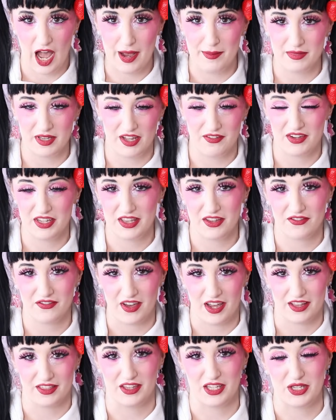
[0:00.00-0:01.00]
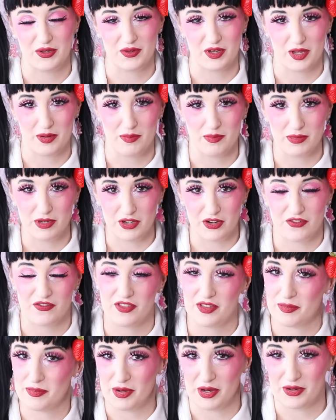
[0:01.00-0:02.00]
I'm loving the fact that you can
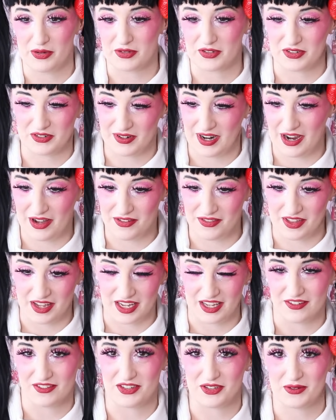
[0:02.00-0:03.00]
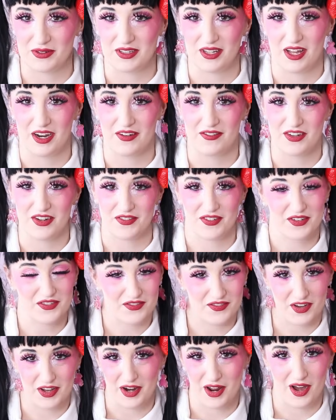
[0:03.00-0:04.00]
move the bows around. That gives you a lot of
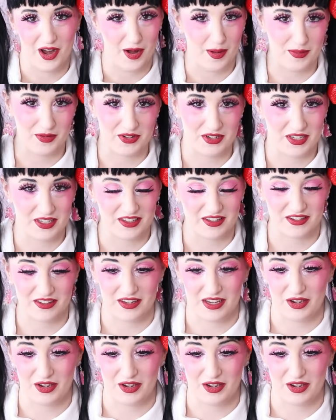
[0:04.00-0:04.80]
different fun options.